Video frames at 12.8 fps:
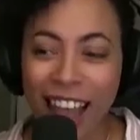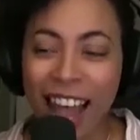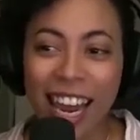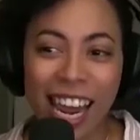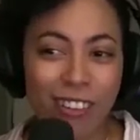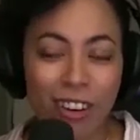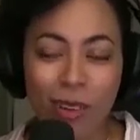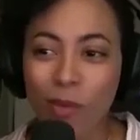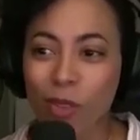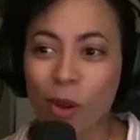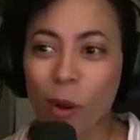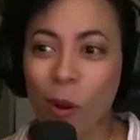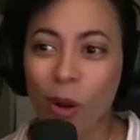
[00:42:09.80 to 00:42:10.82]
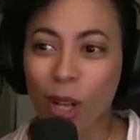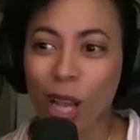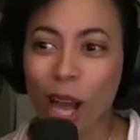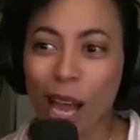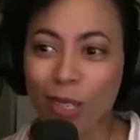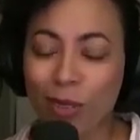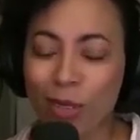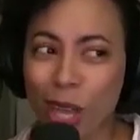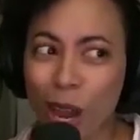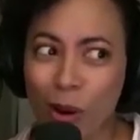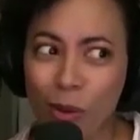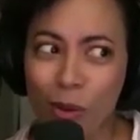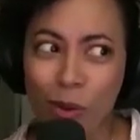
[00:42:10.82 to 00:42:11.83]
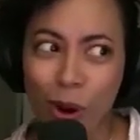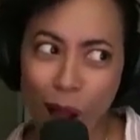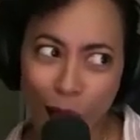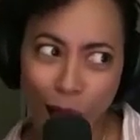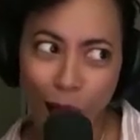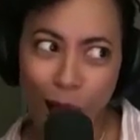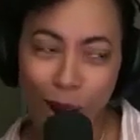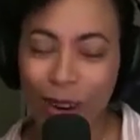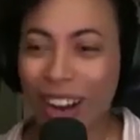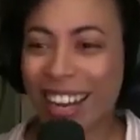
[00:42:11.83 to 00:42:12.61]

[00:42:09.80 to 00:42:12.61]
And I remember the whole class was like, whoa.